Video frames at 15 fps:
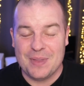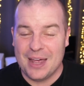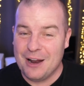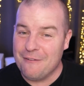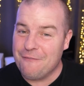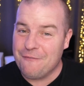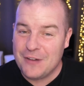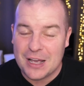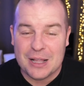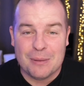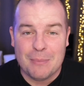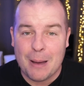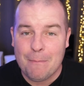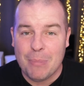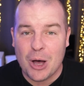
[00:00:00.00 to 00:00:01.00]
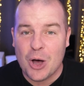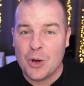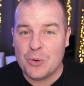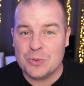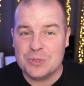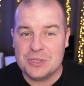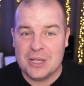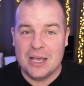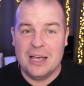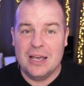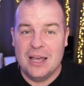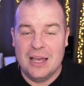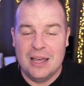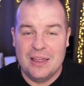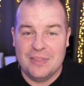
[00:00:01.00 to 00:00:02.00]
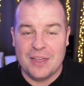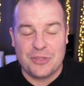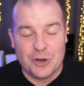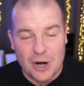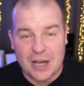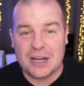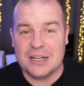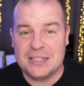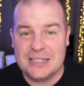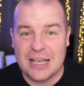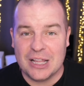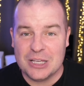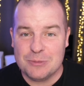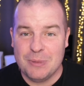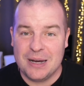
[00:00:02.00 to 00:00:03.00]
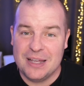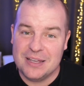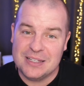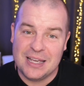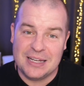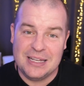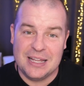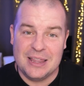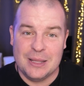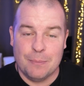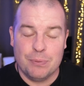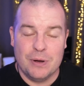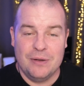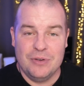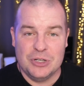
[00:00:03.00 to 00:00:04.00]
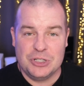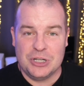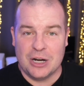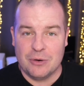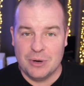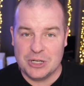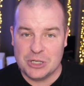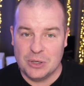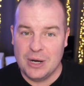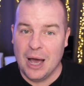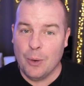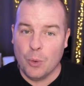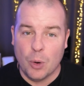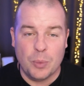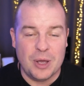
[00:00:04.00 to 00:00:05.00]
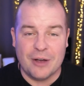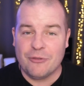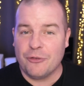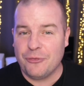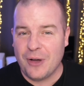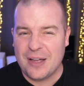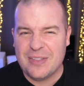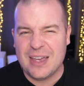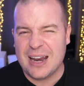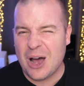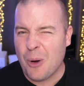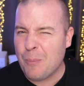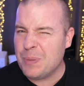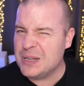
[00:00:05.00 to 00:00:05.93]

and I feel my bones that they're not going to sell as many as they did in the previous generation. Now, will we ever find that out?